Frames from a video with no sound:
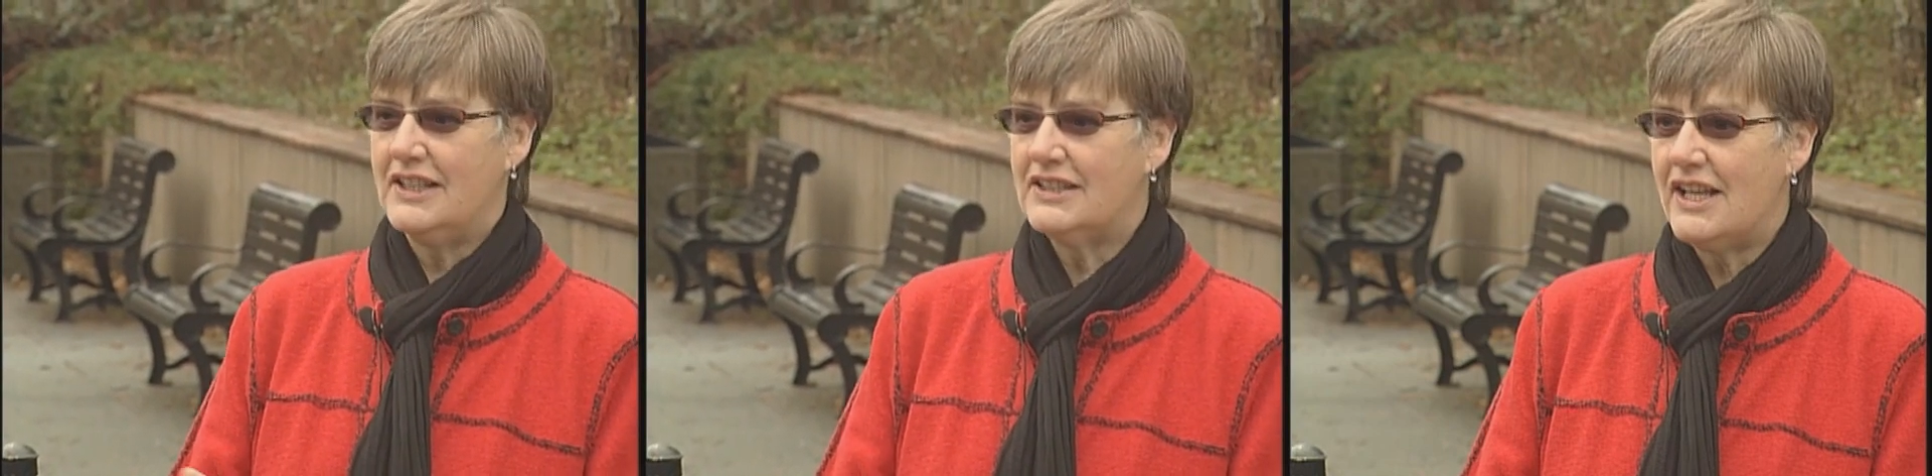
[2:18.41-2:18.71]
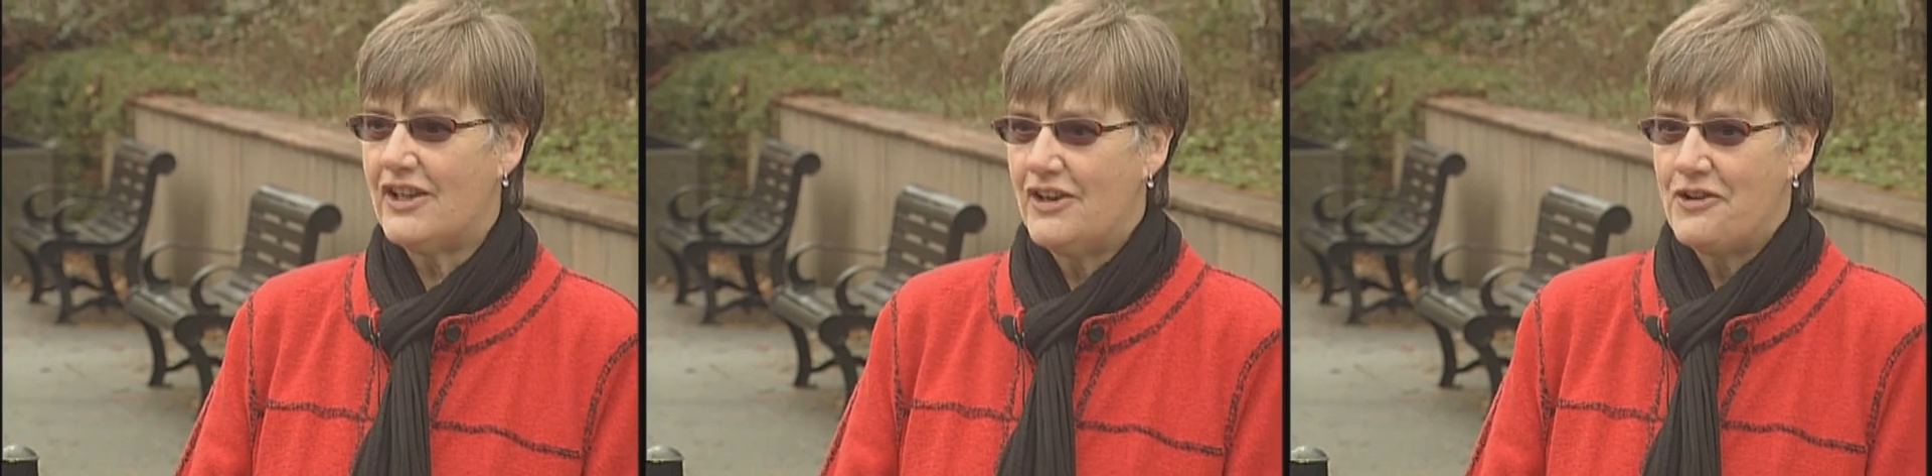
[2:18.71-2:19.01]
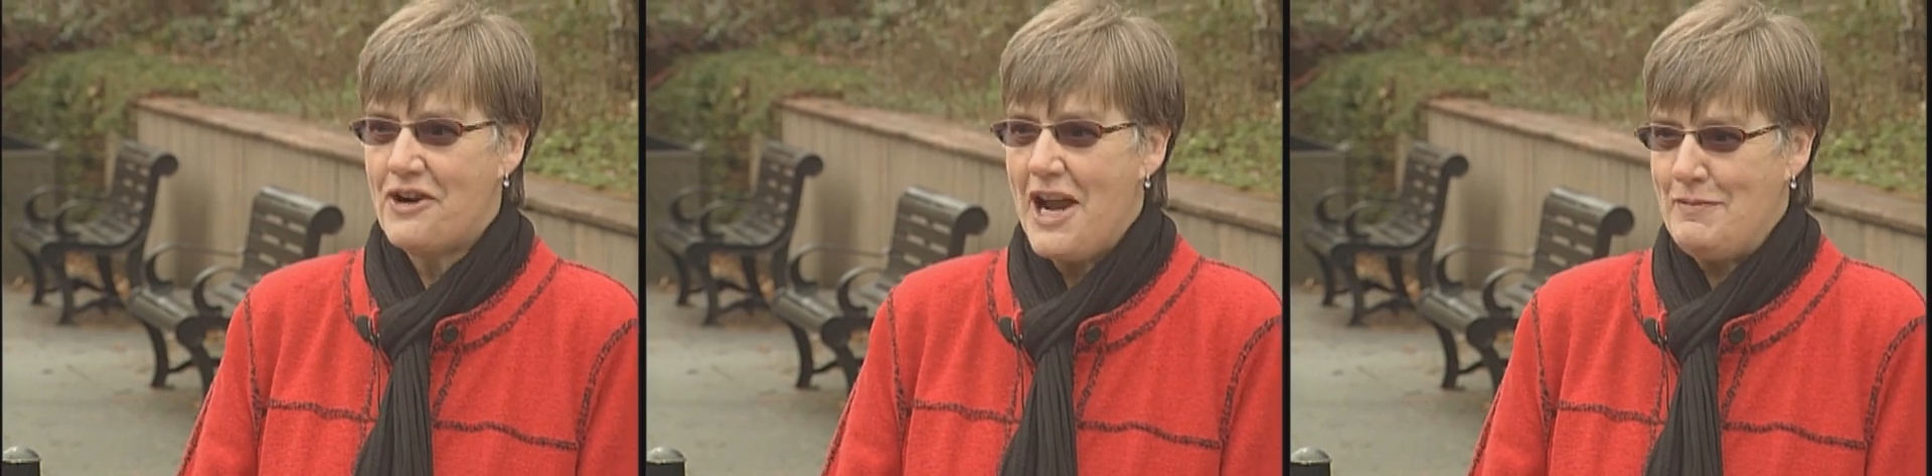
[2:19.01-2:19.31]
it's like,
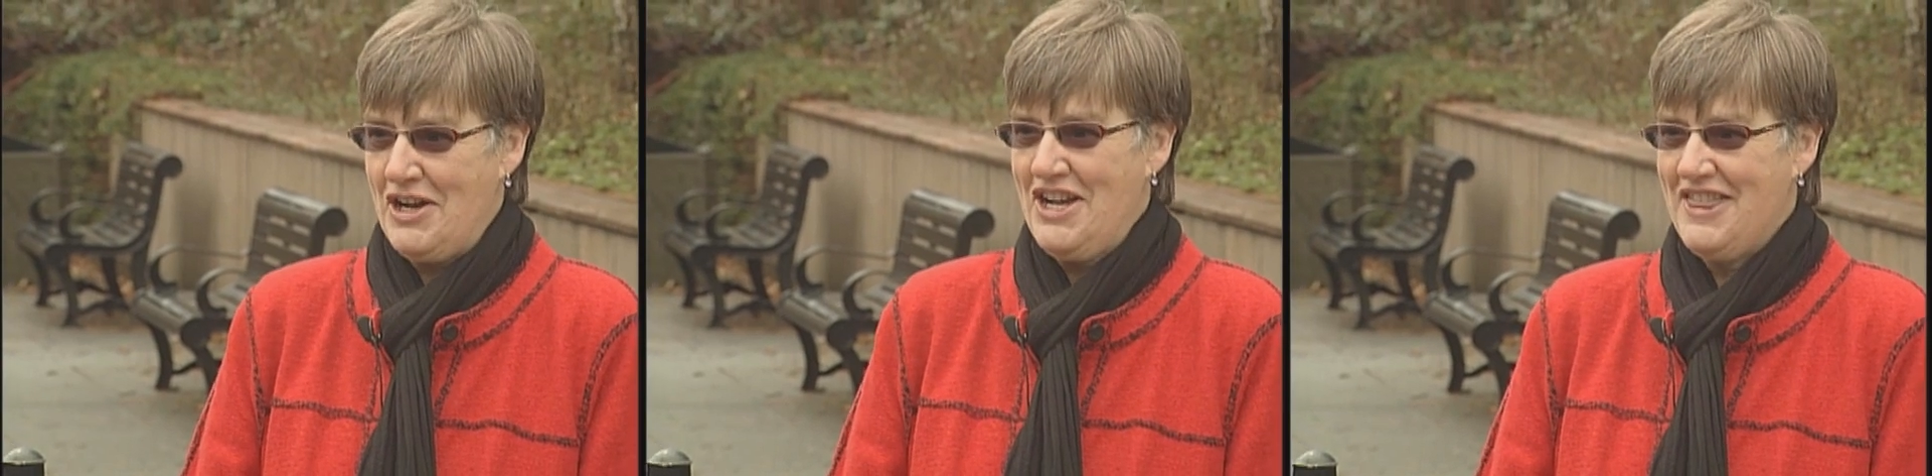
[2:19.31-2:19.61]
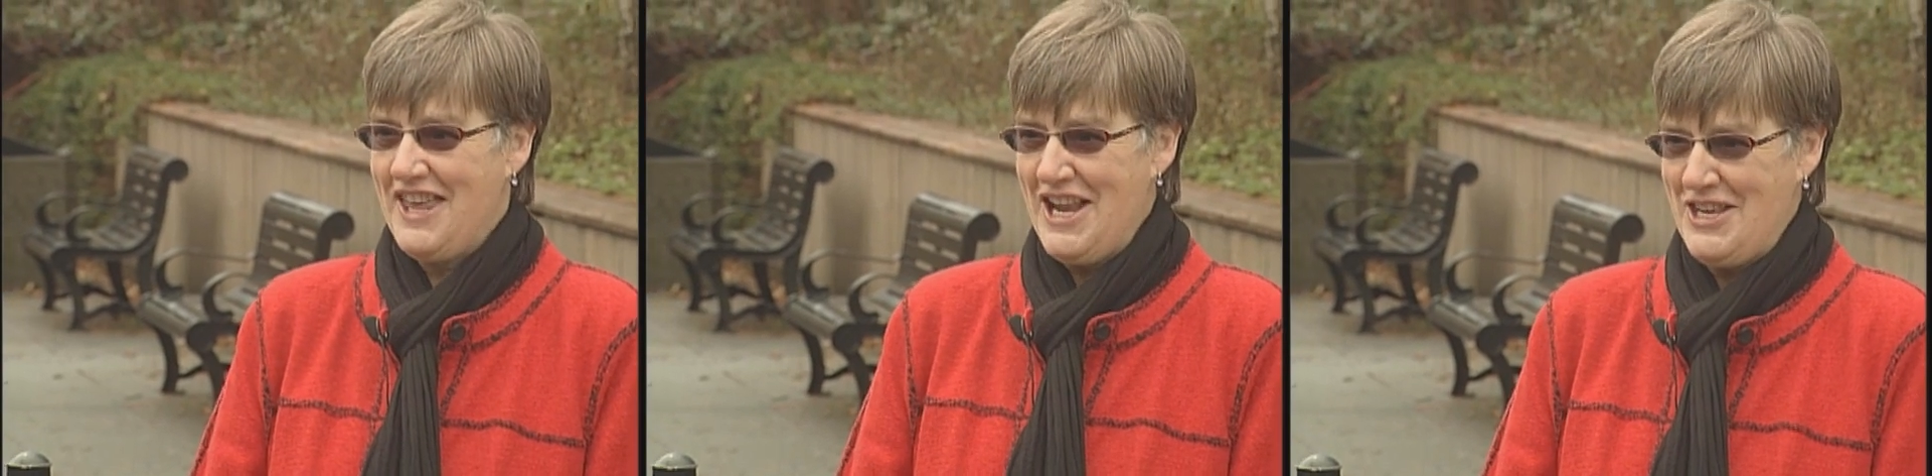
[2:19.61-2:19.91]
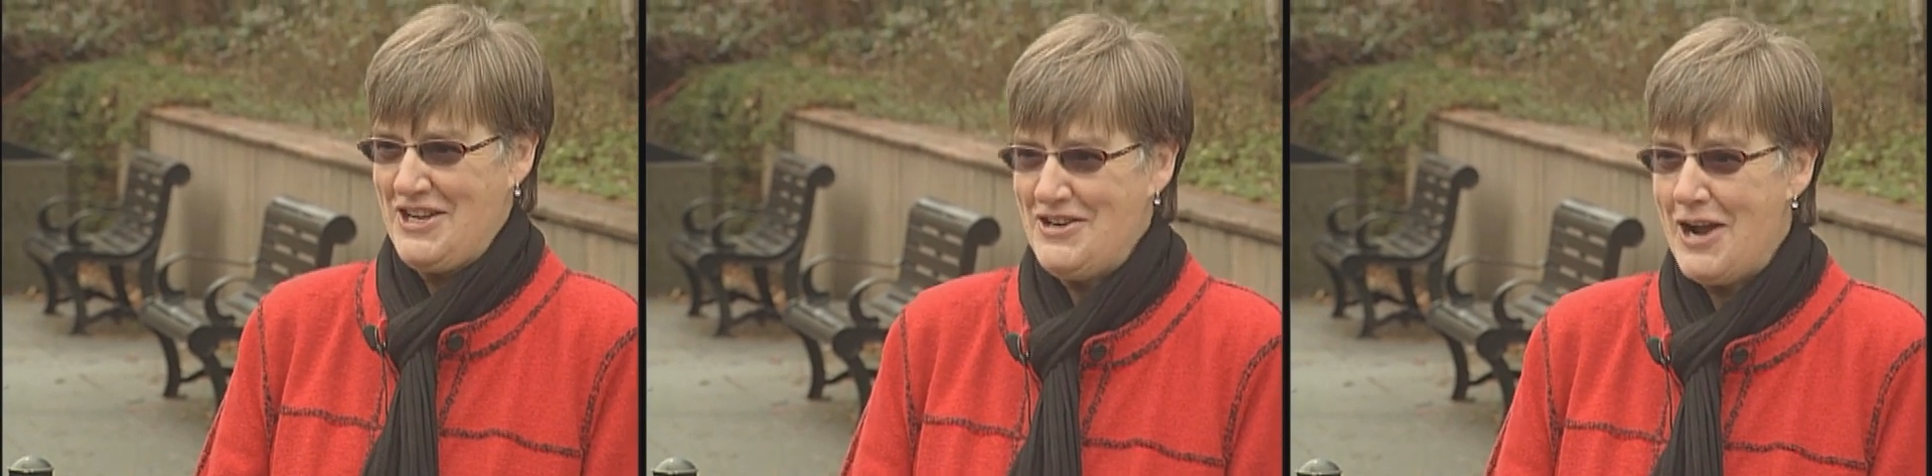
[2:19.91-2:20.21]
Grandma,
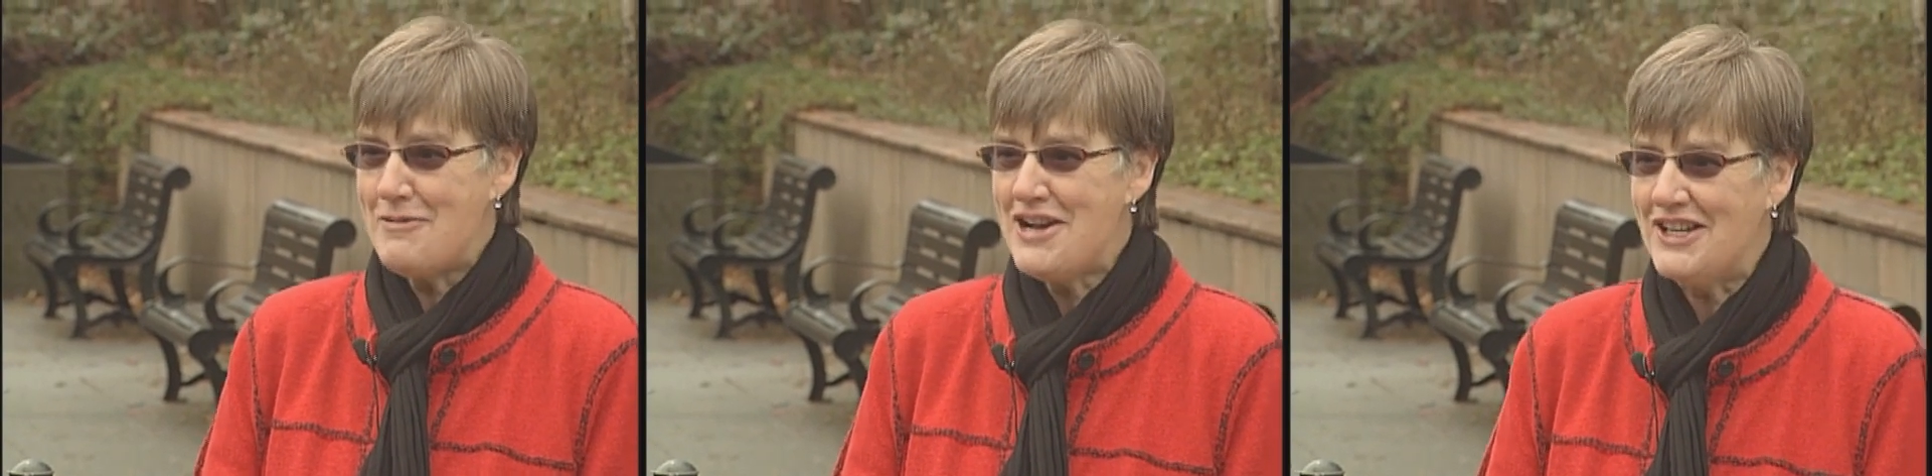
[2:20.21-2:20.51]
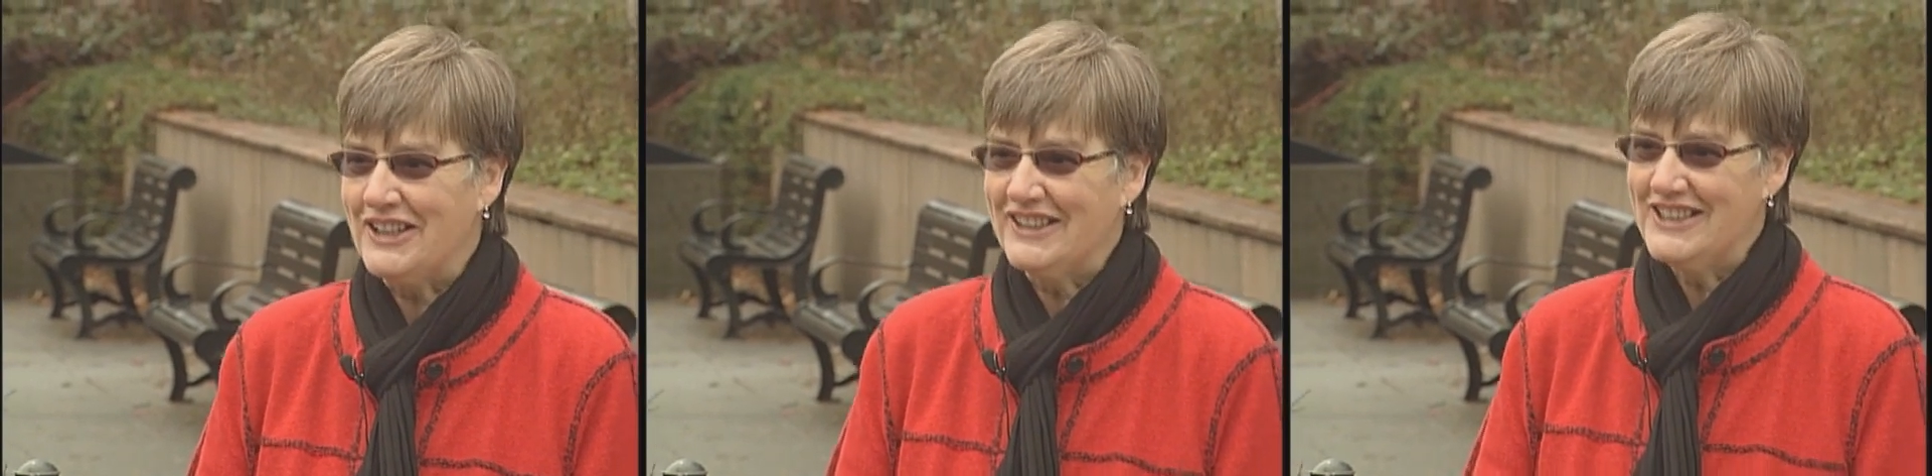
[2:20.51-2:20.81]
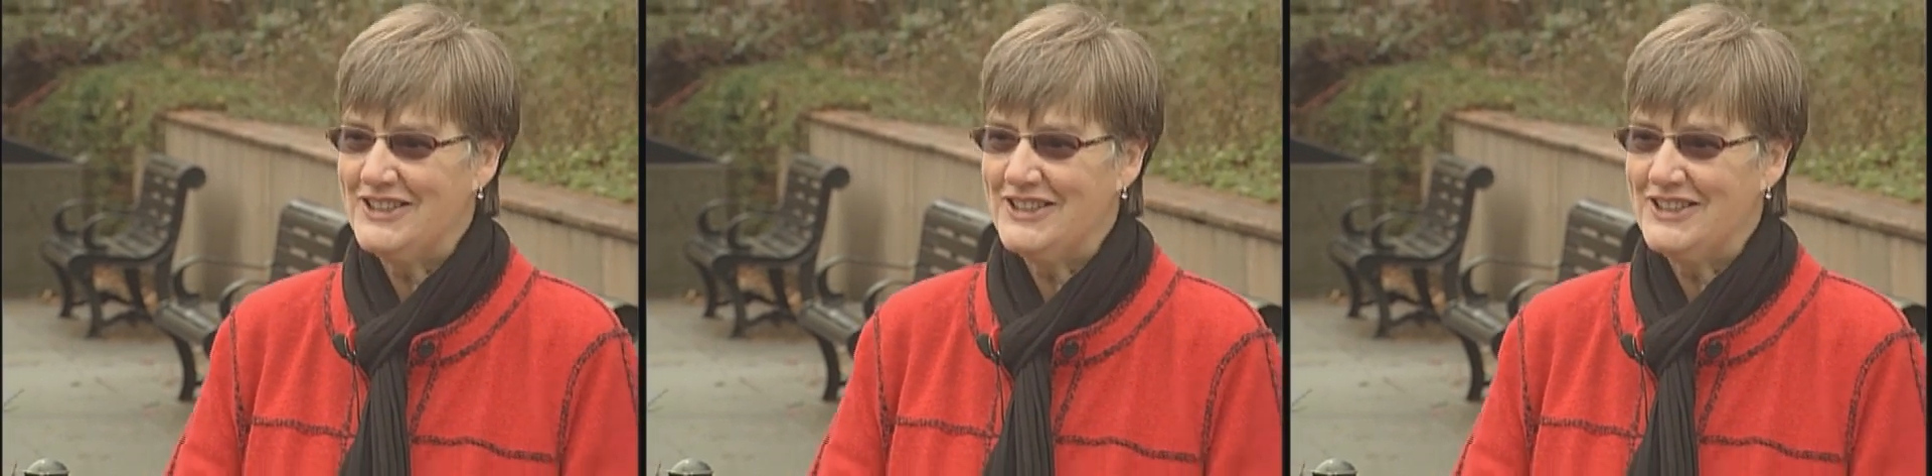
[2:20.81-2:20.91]
thank you, I will.